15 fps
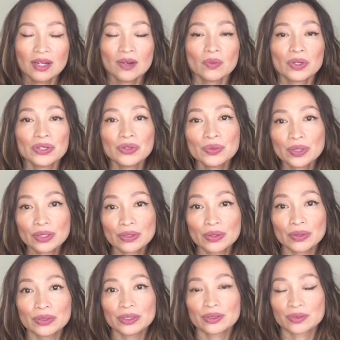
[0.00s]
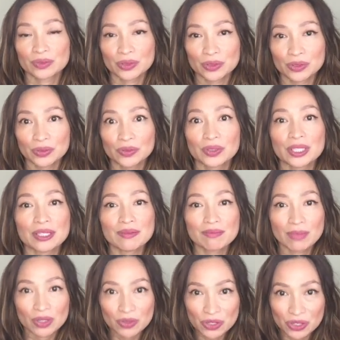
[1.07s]
When you are going through
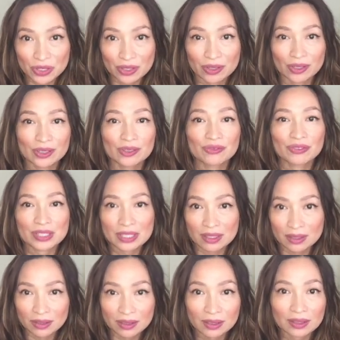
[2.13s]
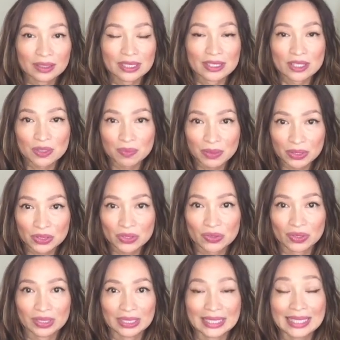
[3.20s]
emotional, physical, and
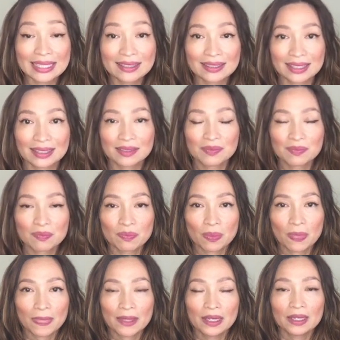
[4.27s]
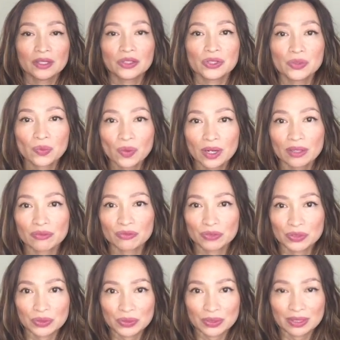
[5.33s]
spiritual healing, you want
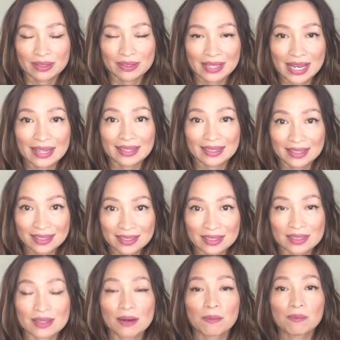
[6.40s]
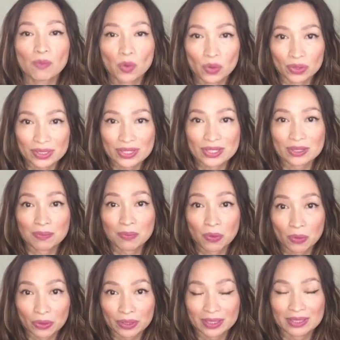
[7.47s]
food that is more
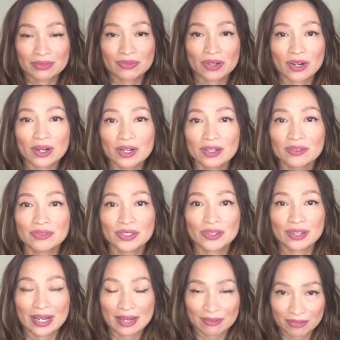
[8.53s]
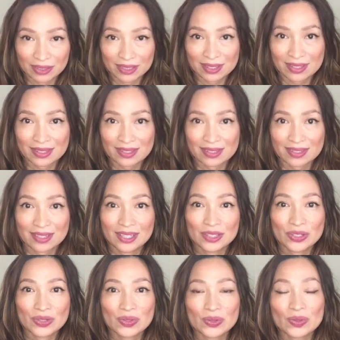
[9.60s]
supportive of your efforts
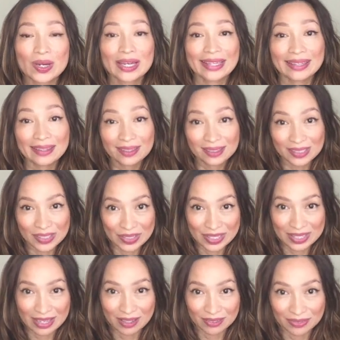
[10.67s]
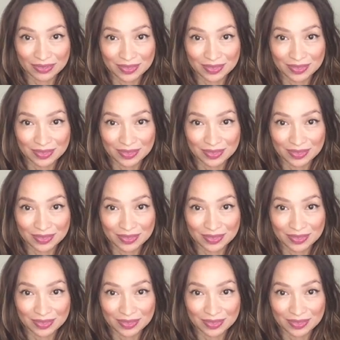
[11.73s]
to heal yourself.